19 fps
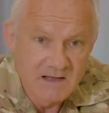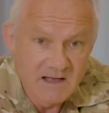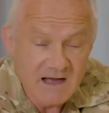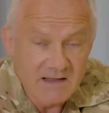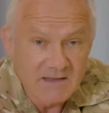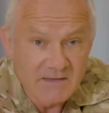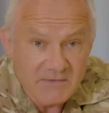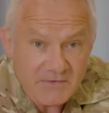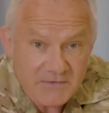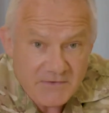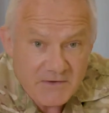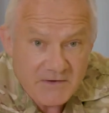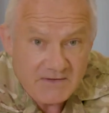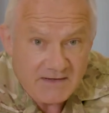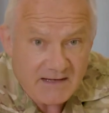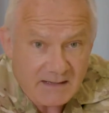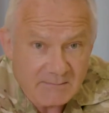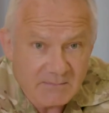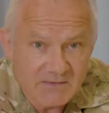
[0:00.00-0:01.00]
And then the
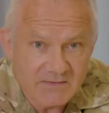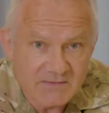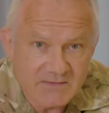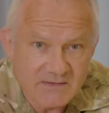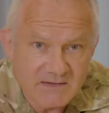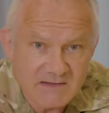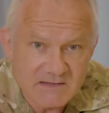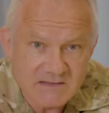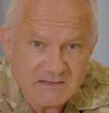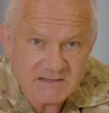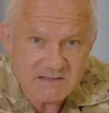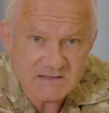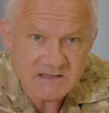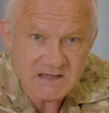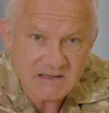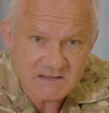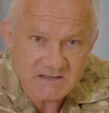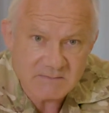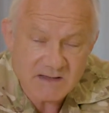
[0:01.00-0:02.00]
third element
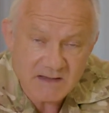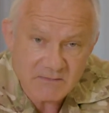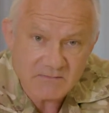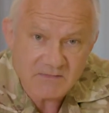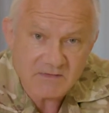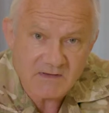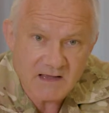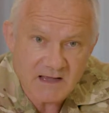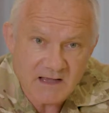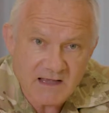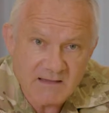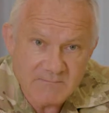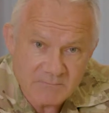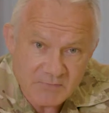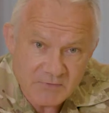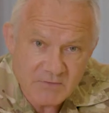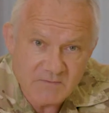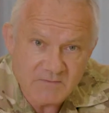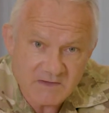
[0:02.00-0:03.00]
is it's about
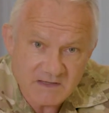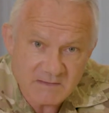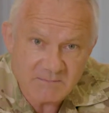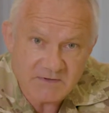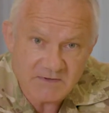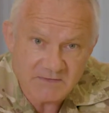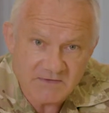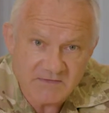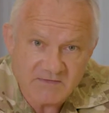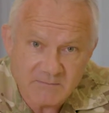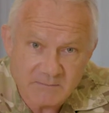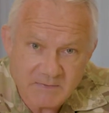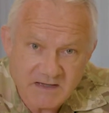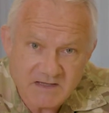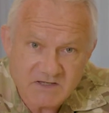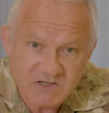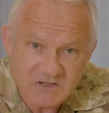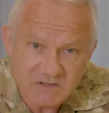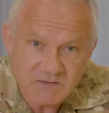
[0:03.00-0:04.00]
improving the
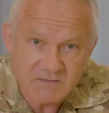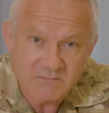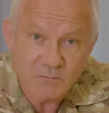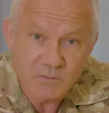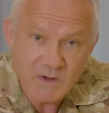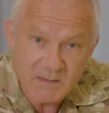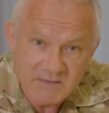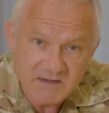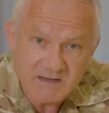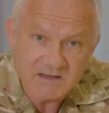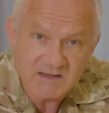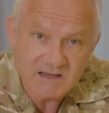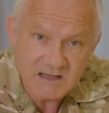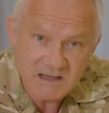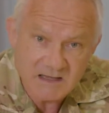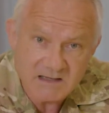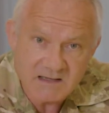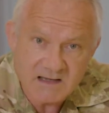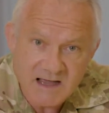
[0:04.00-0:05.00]
participation of women
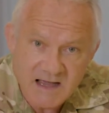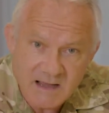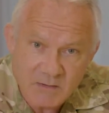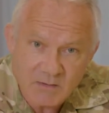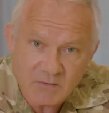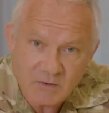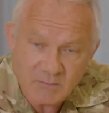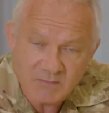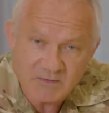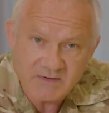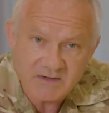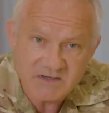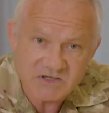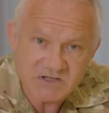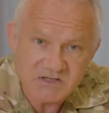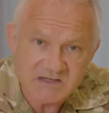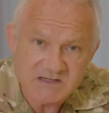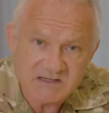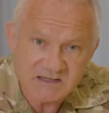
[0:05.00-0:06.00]
in our
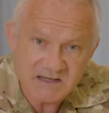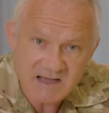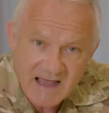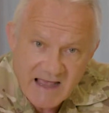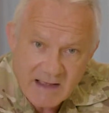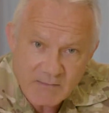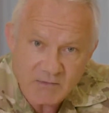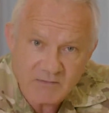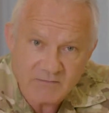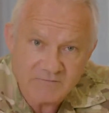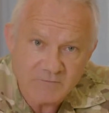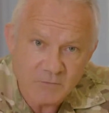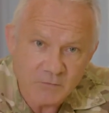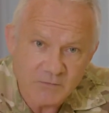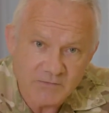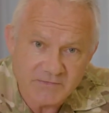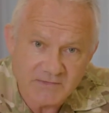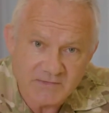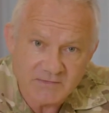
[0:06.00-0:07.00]
operations, in our
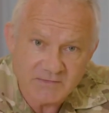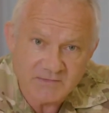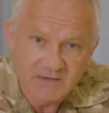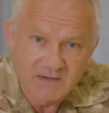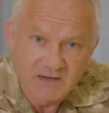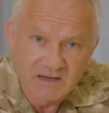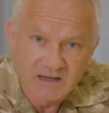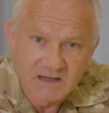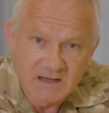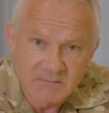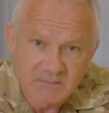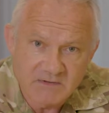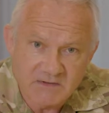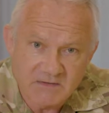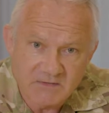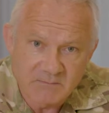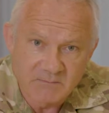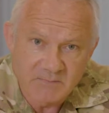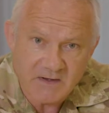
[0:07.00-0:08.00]
forces.
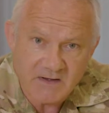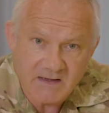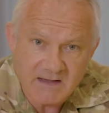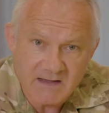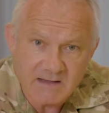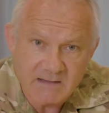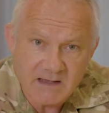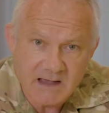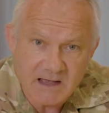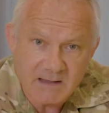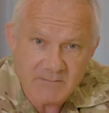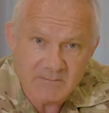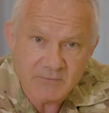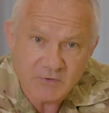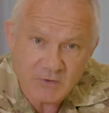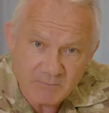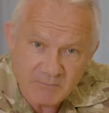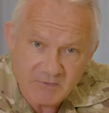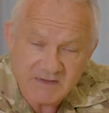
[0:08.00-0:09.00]
Because by
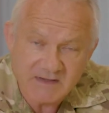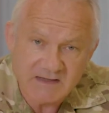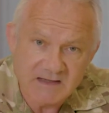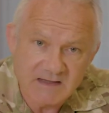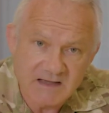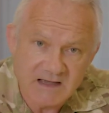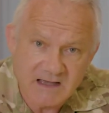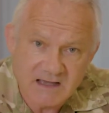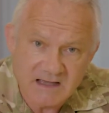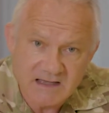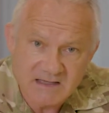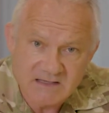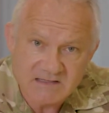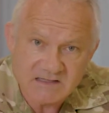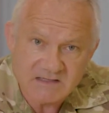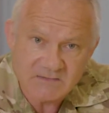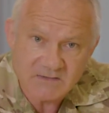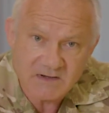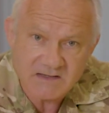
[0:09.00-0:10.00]
properly
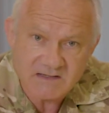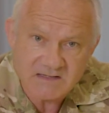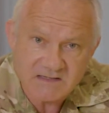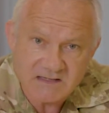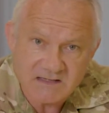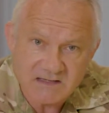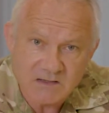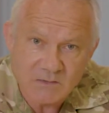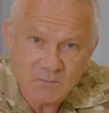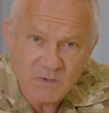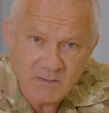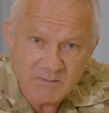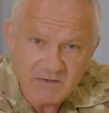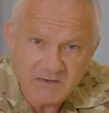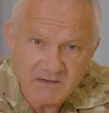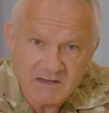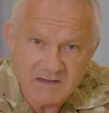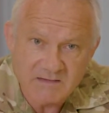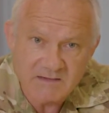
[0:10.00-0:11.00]
integrating
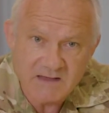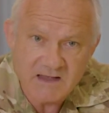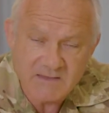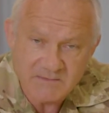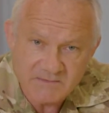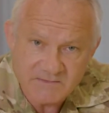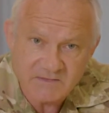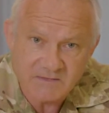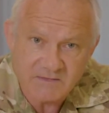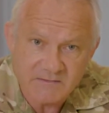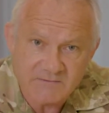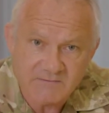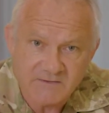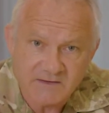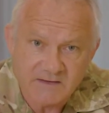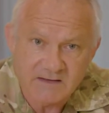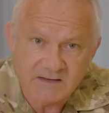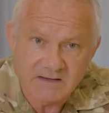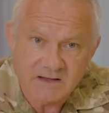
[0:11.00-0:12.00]
women into the
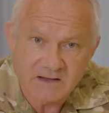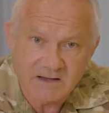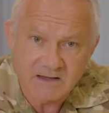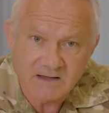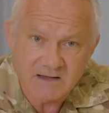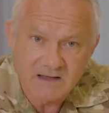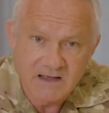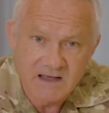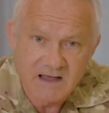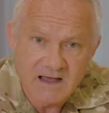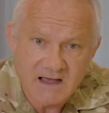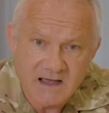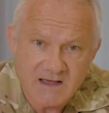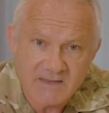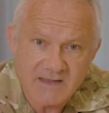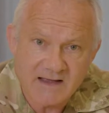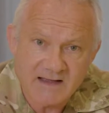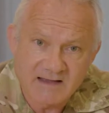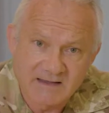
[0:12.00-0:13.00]
front line,
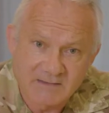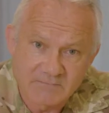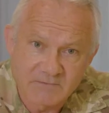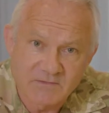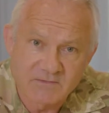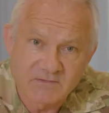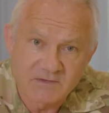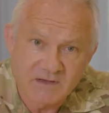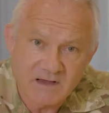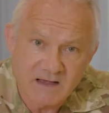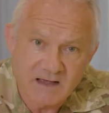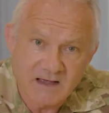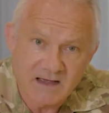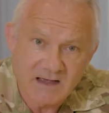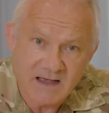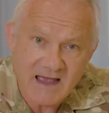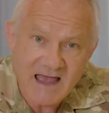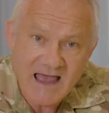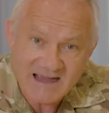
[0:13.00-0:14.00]
that gives
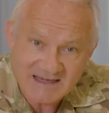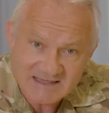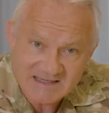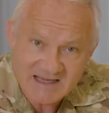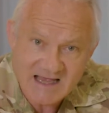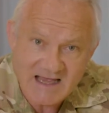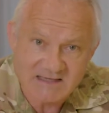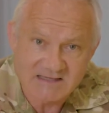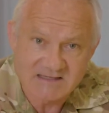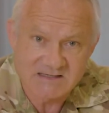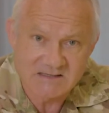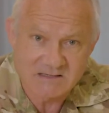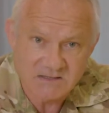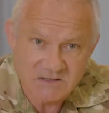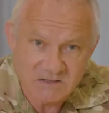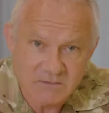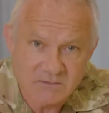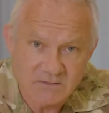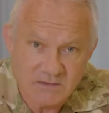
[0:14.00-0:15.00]
access
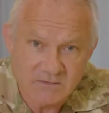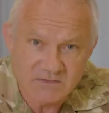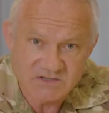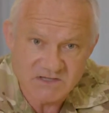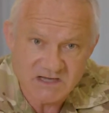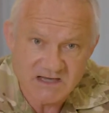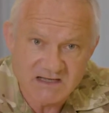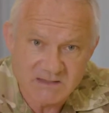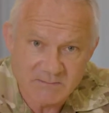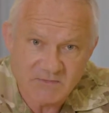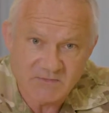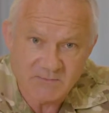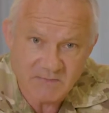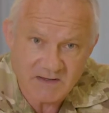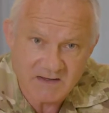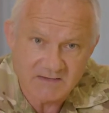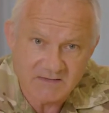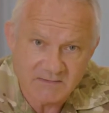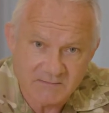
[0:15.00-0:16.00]
to those gender
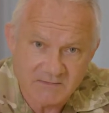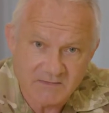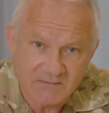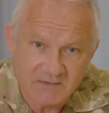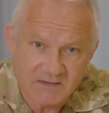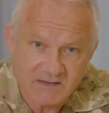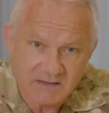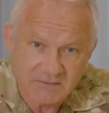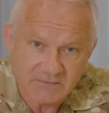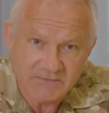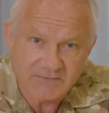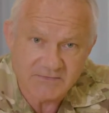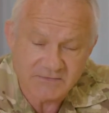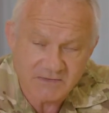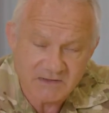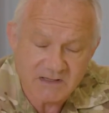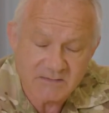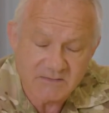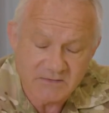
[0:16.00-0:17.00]
perspectives of the cultures
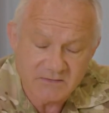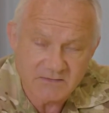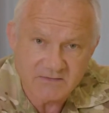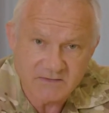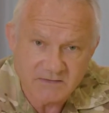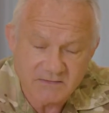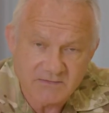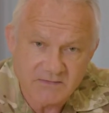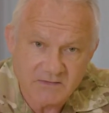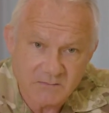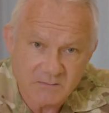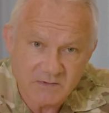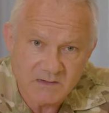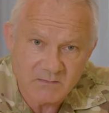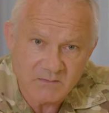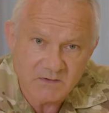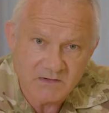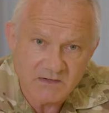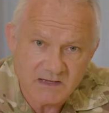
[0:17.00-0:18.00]
and the communities that
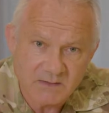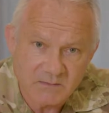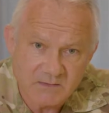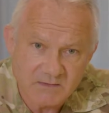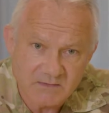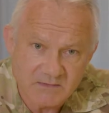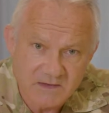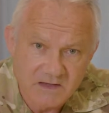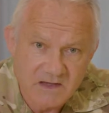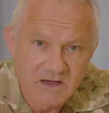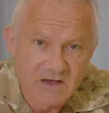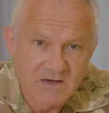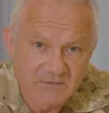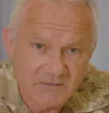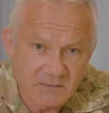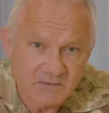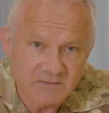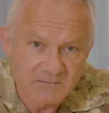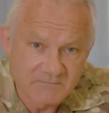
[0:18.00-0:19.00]
we're working with.
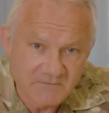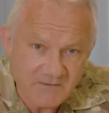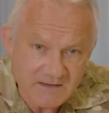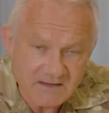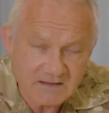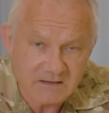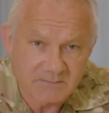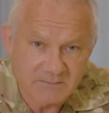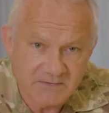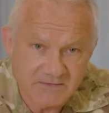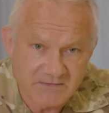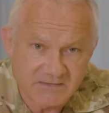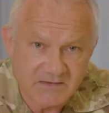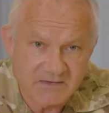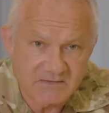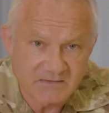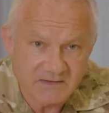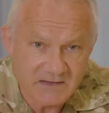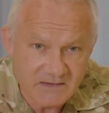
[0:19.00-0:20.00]
So it's vital
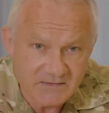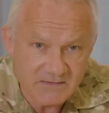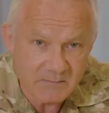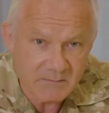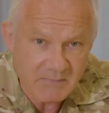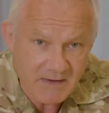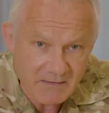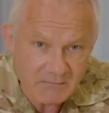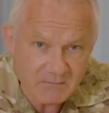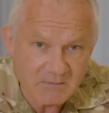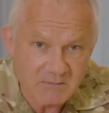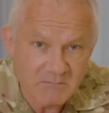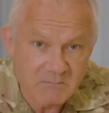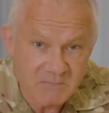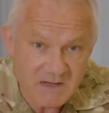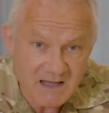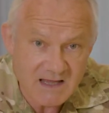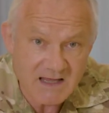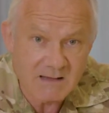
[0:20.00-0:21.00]
business, and it's about
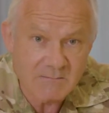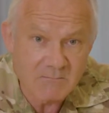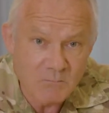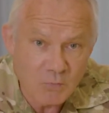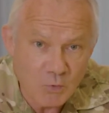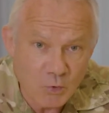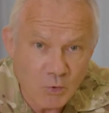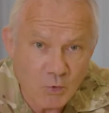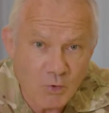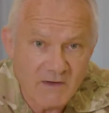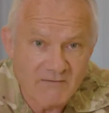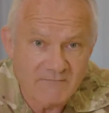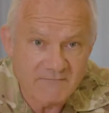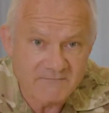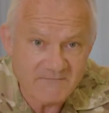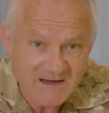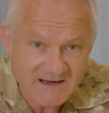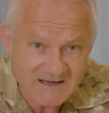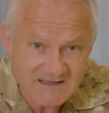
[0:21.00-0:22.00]
being more
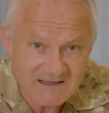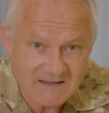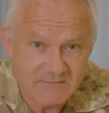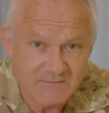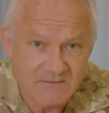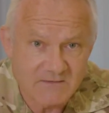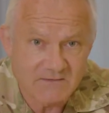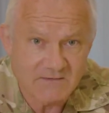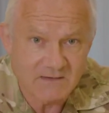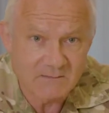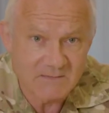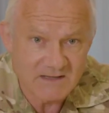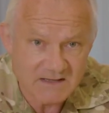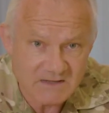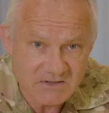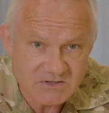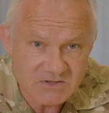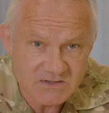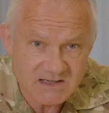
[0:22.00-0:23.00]
effective as a
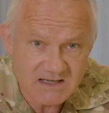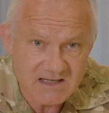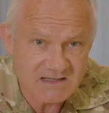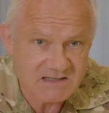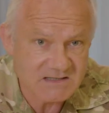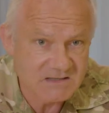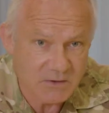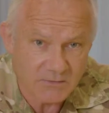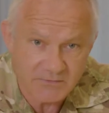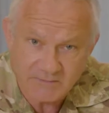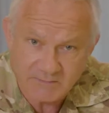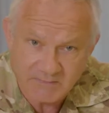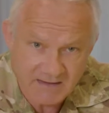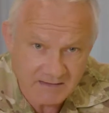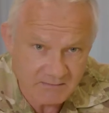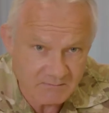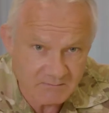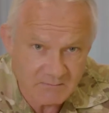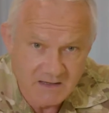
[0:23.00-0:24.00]
military. It's not
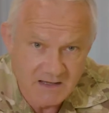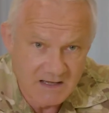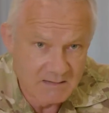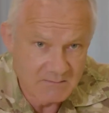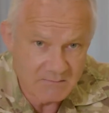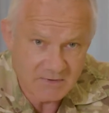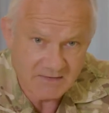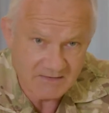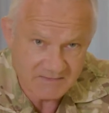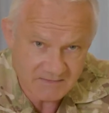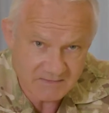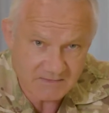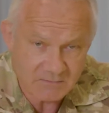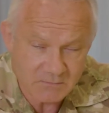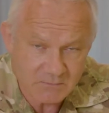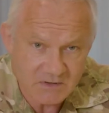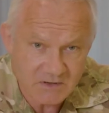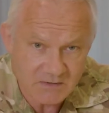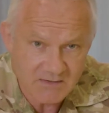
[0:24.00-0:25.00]
about
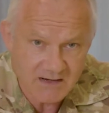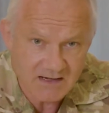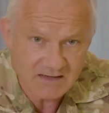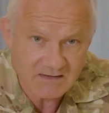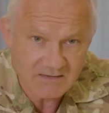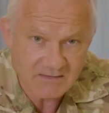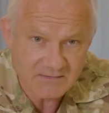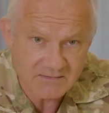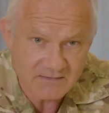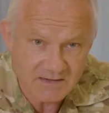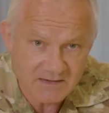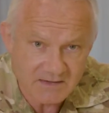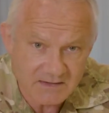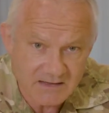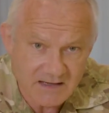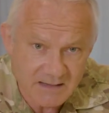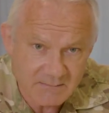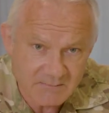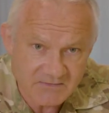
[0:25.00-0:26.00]
political correctness, I
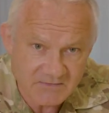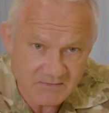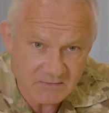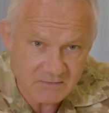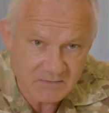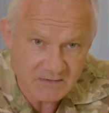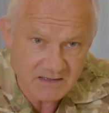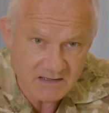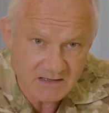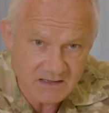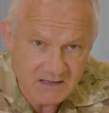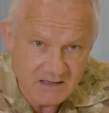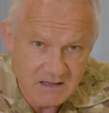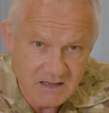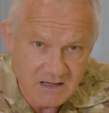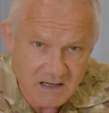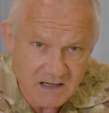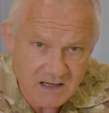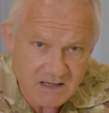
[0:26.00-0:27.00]
can absolutely
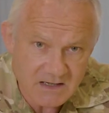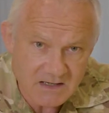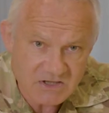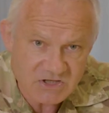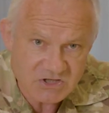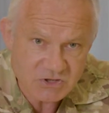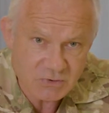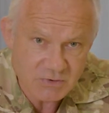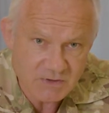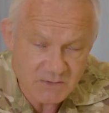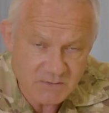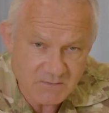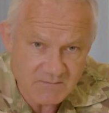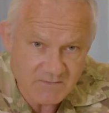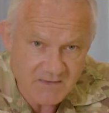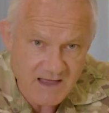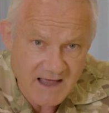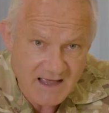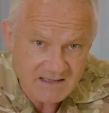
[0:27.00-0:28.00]
assure you
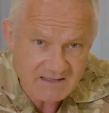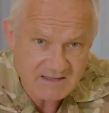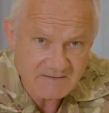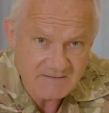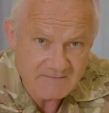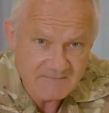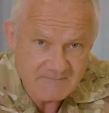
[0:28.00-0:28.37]
of that.